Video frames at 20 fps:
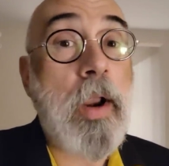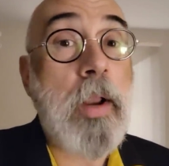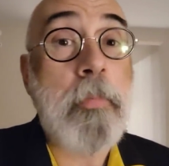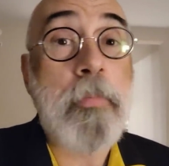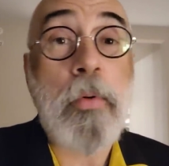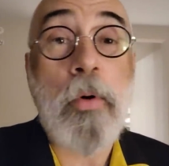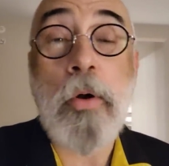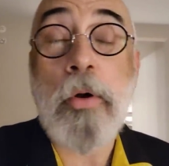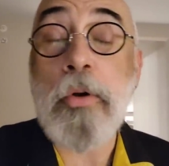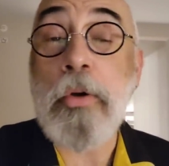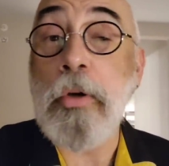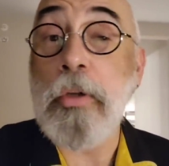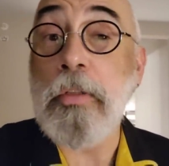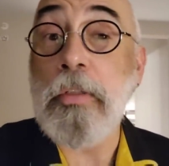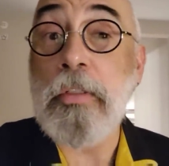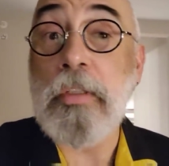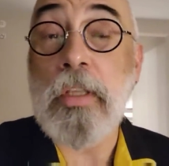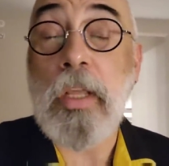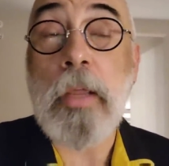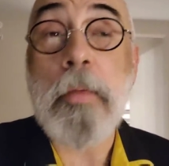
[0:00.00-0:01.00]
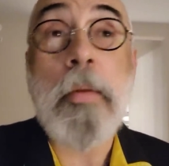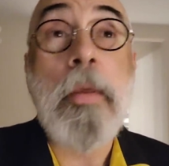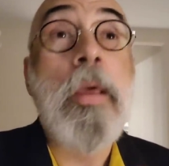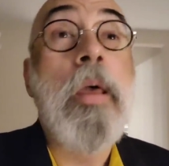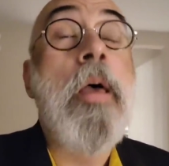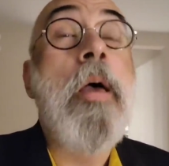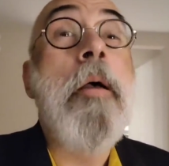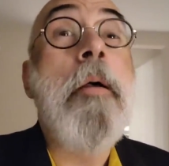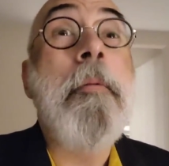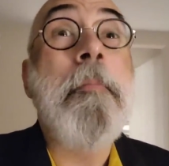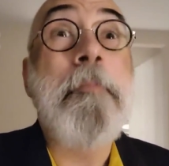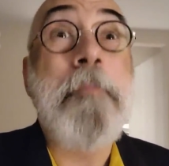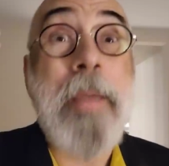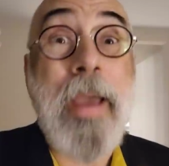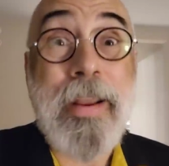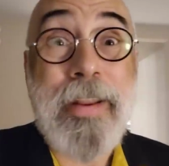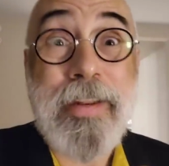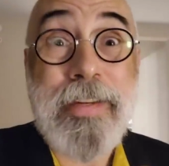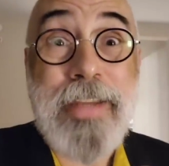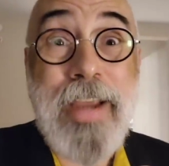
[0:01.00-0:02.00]
Read a book, couldn't sleep.
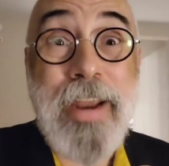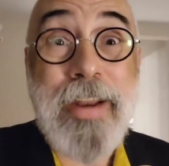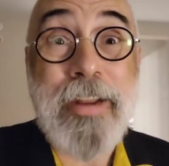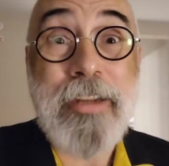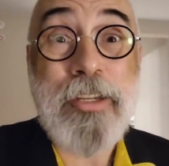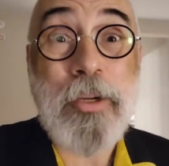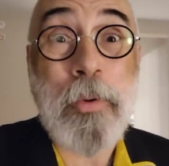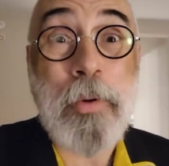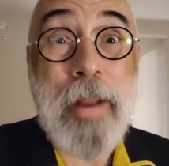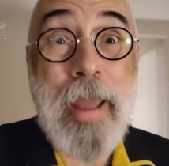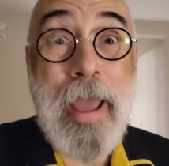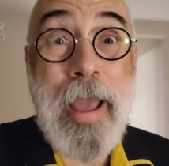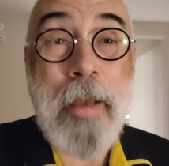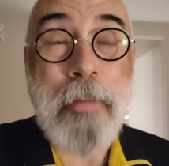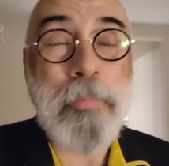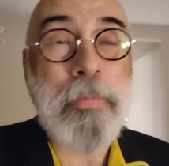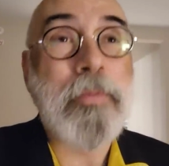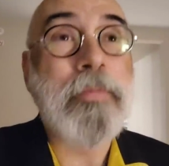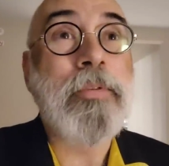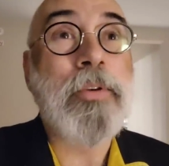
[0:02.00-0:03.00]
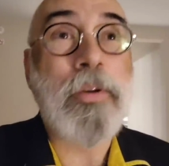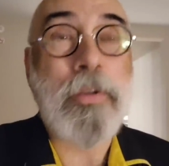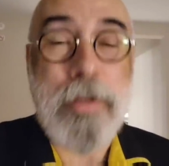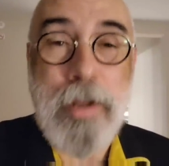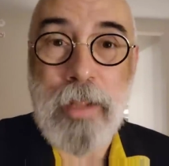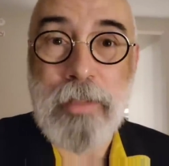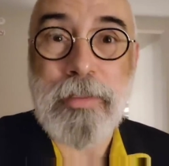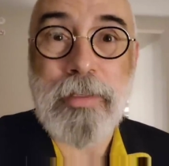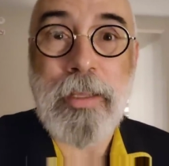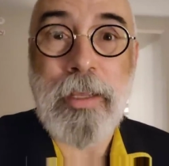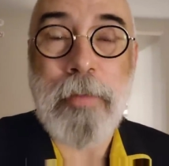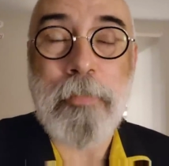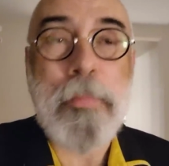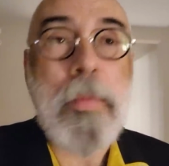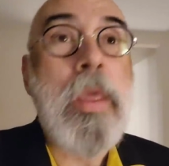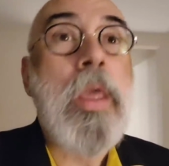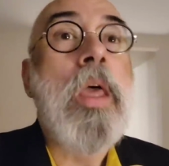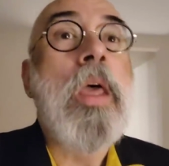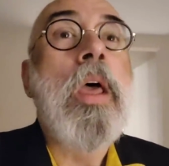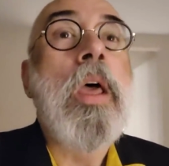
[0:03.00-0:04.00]
Meditated to an app, could not
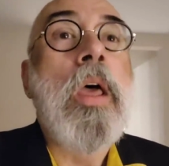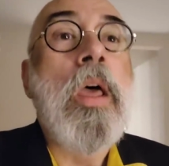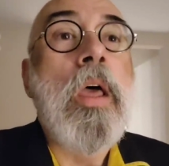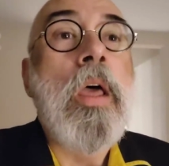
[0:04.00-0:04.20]
sleep.